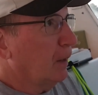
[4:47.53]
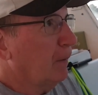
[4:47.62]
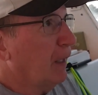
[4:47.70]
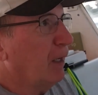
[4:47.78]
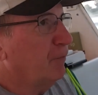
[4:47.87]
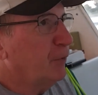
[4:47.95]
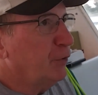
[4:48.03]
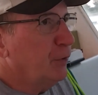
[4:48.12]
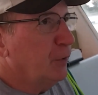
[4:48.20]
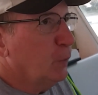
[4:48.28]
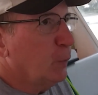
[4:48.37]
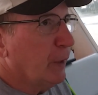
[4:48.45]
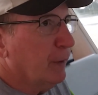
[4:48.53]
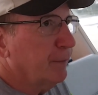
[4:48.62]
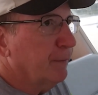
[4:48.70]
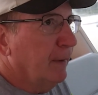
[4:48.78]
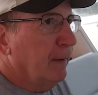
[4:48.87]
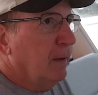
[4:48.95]
have to do
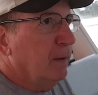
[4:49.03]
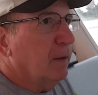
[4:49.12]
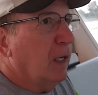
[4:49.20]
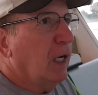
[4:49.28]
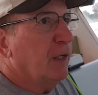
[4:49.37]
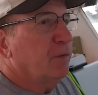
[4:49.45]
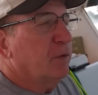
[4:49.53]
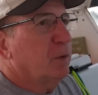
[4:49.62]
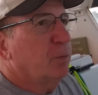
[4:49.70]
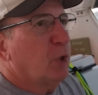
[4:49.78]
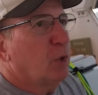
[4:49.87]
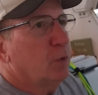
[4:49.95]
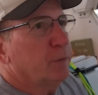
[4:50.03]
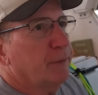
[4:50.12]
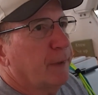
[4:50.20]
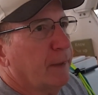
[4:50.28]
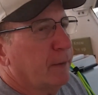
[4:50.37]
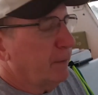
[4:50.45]
with the height of the boat
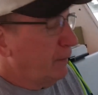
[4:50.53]
and the